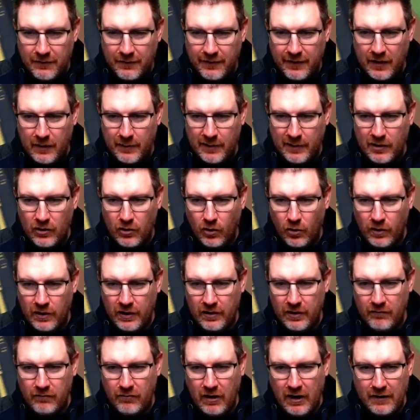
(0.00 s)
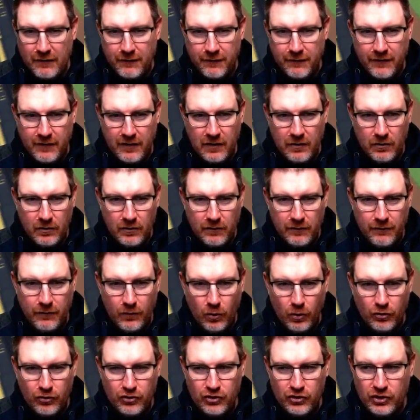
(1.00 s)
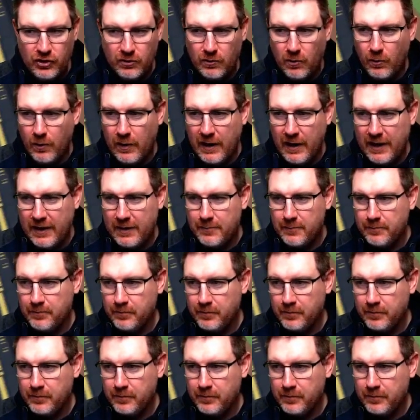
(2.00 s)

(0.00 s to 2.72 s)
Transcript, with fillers: and that'll be caught in right field for two away